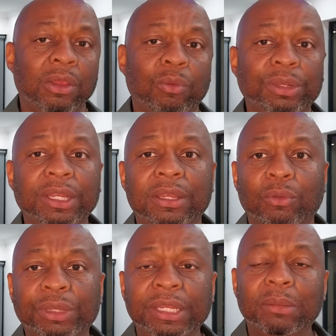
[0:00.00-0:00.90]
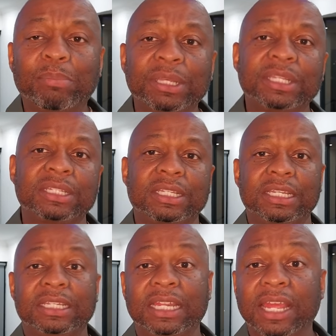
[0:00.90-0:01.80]
We need to we need to put this thing
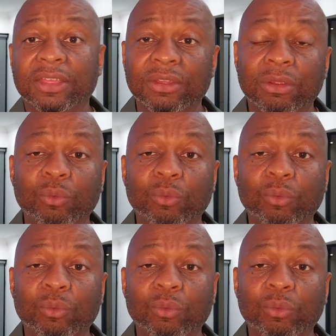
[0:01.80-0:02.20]
together.